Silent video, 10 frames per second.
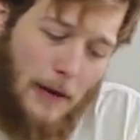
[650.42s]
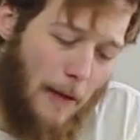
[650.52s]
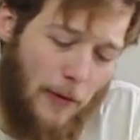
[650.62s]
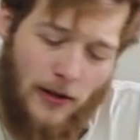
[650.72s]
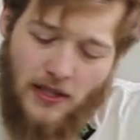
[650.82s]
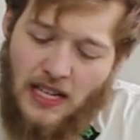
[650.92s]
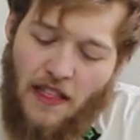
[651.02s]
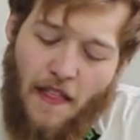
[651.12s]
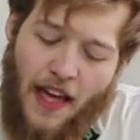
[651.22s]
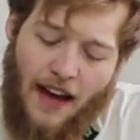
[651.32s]
papers, and
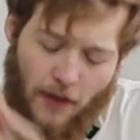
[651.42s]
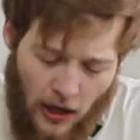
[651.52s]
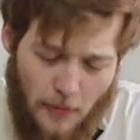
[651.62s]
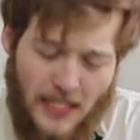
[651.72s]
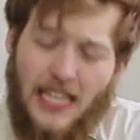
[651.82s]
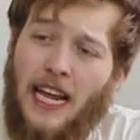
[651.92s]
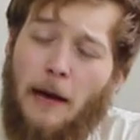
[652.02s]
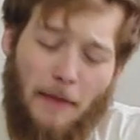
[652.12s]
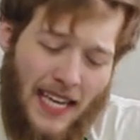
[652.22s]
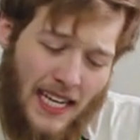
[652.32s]
then they have 100%
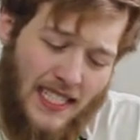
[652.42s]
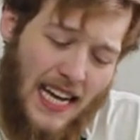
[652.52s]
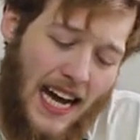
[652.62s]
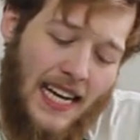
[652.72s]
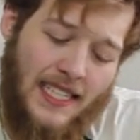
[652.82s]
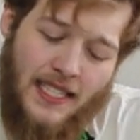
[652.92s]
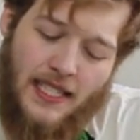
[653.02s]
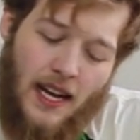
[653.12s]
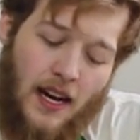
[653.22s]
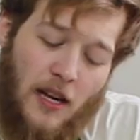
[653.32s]
hemp king size,
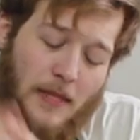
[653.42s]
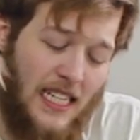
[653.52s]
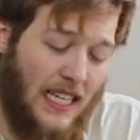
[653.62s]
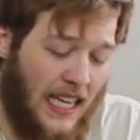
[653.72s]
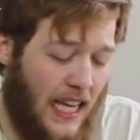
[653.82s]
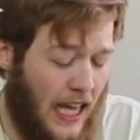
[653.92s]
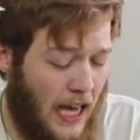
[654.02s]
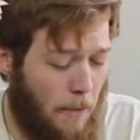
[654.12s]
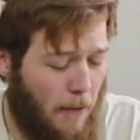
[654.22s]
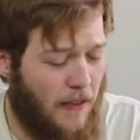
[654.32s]
100%
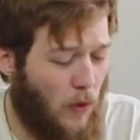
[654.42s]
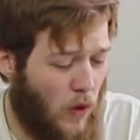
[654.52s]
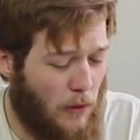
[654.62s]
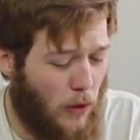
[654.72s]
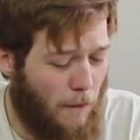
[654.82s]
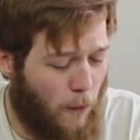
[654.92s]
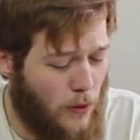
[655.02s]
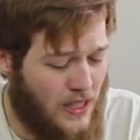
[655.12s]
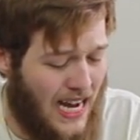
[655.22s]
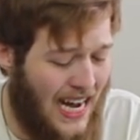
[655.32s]
hemp in the 1 and 1/4
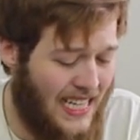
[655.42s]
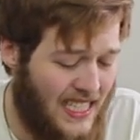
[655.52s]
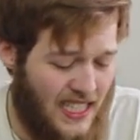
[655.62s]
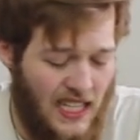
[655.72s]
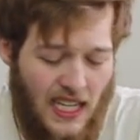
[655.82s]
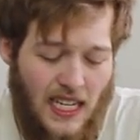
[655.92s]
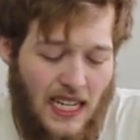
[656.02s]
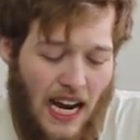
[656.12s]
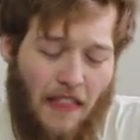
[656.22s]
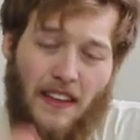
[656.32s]
size,
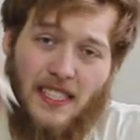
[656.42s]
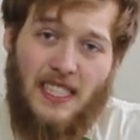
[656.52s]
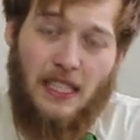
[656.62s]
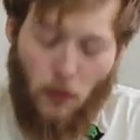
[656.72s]
and this is the